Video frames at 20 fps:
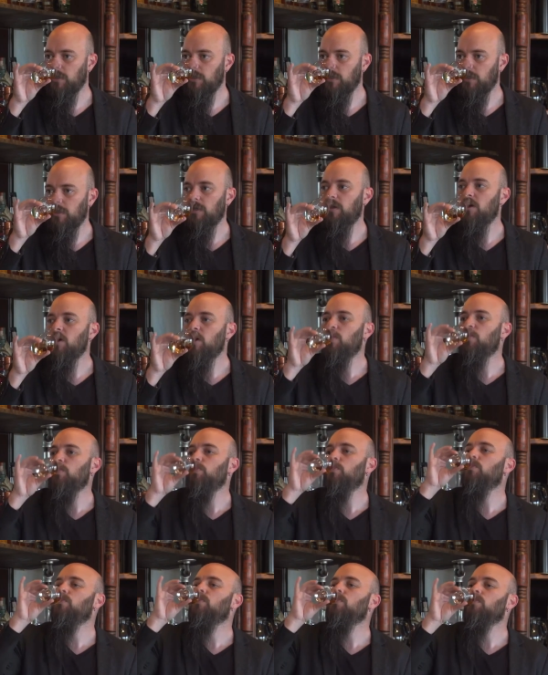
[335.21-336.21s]

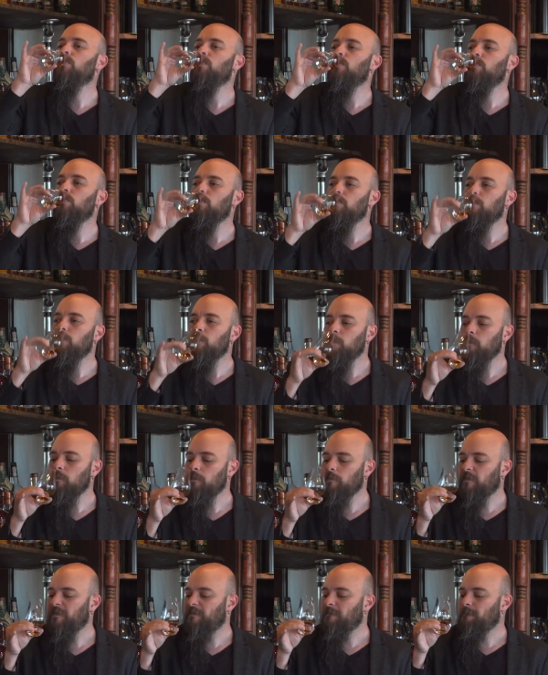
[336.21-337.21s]

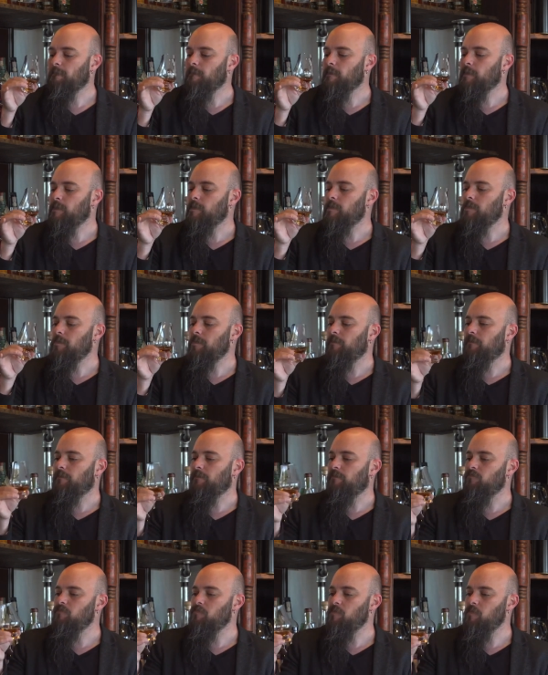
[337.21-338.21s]

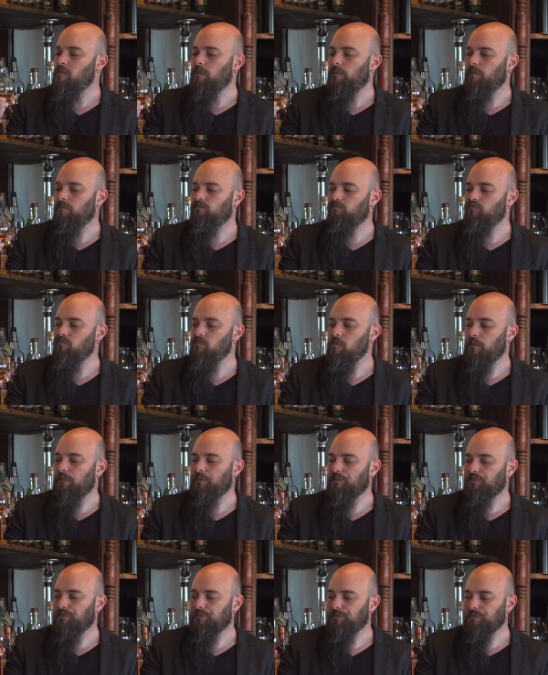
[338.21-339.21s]

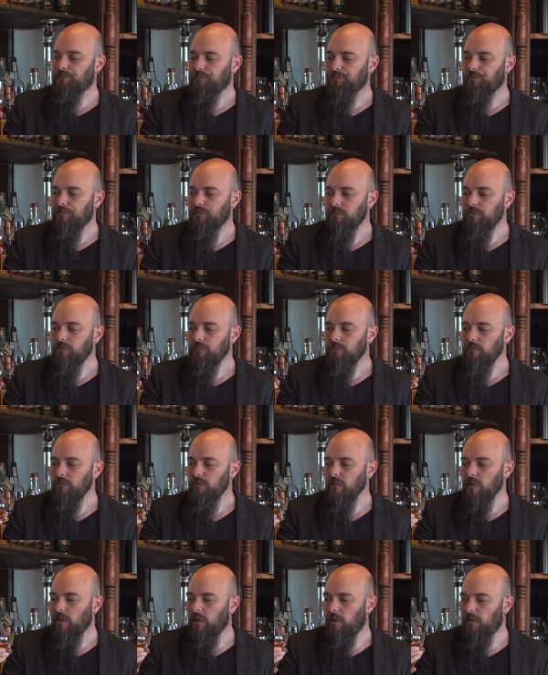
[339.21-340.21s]

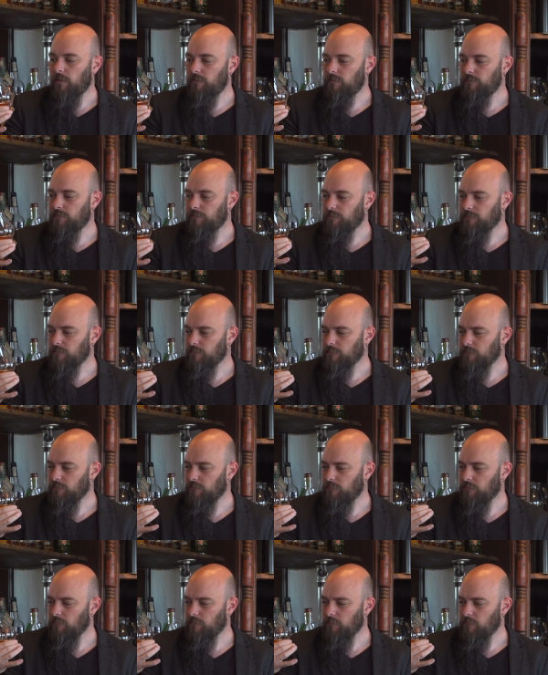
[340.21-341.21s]

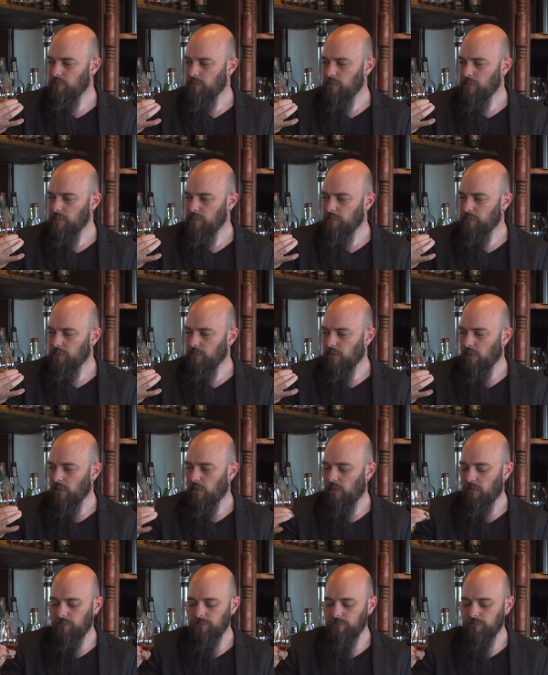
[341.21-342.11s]
No one is speaking in this clip.